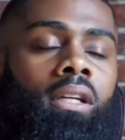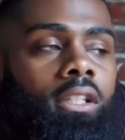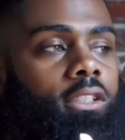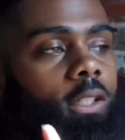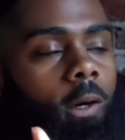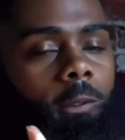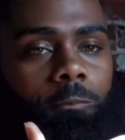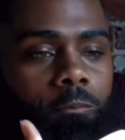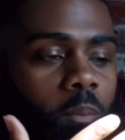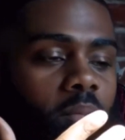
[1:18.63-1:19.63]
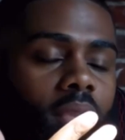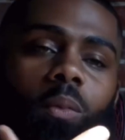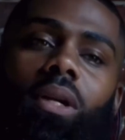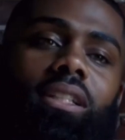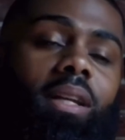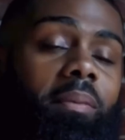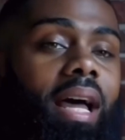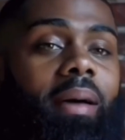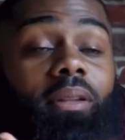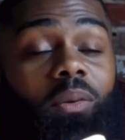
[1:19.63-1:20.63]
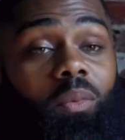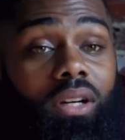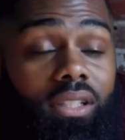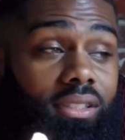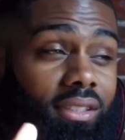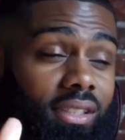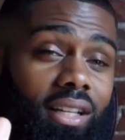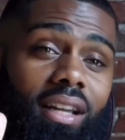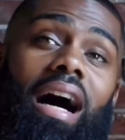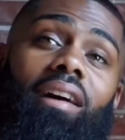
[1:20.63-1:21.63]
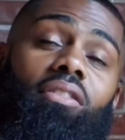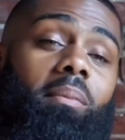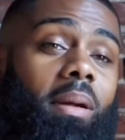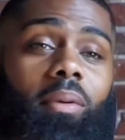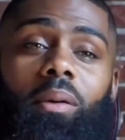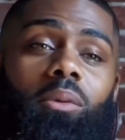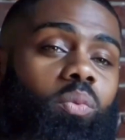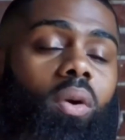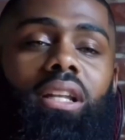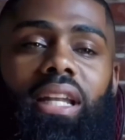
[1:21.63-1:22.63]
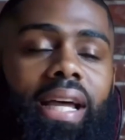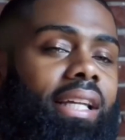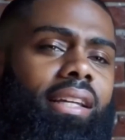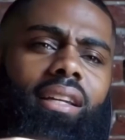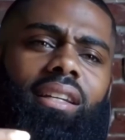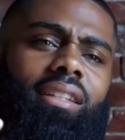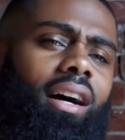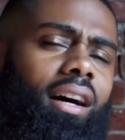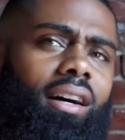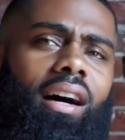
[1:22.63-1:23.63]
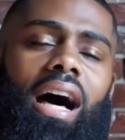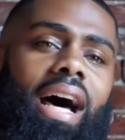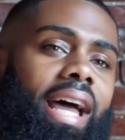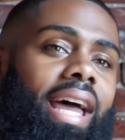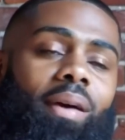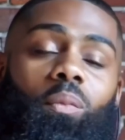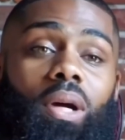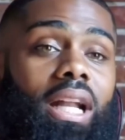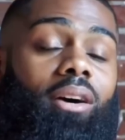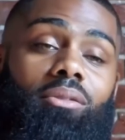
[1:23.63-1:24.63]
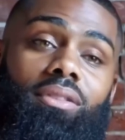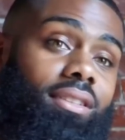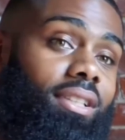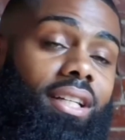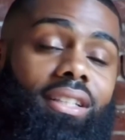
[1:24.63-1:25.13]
So what ended up happening was, I remember it was one night I had went out to